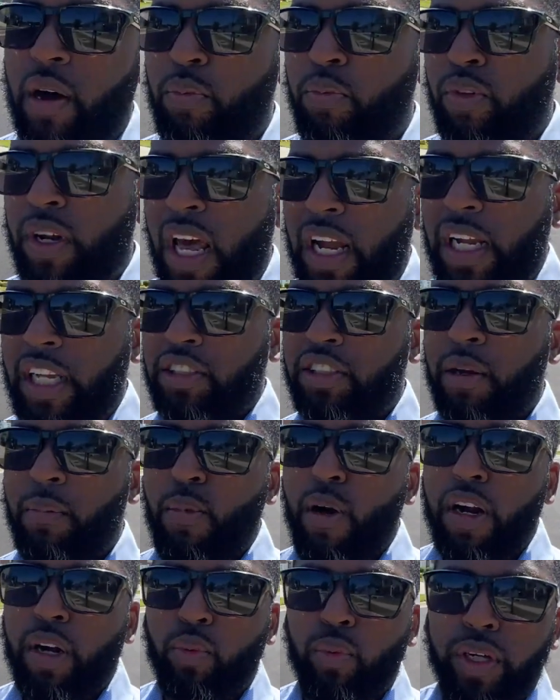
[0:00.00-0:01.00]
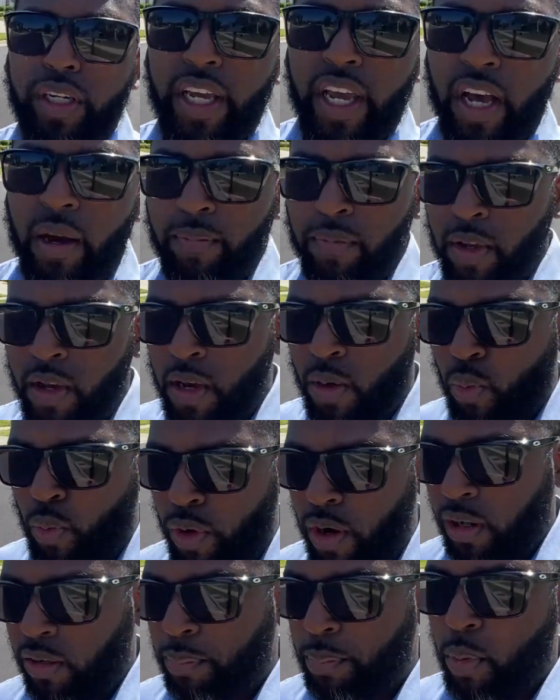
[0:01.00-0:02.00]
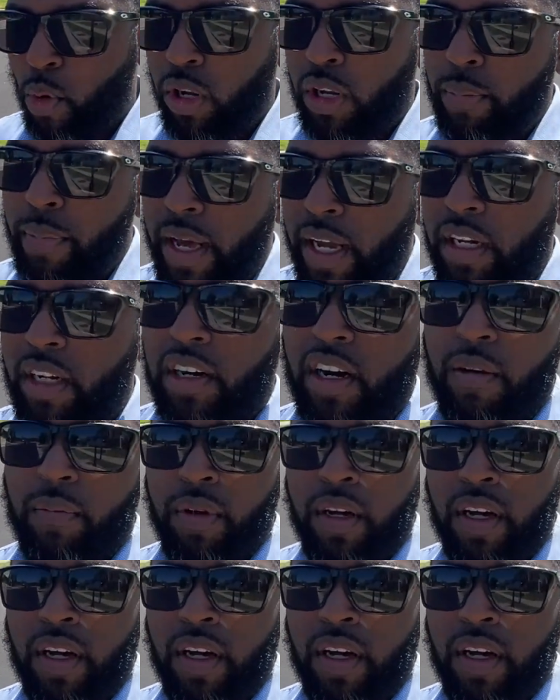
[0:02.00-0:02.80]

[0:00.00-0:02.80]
When I get to the market recap, we'll pull it back up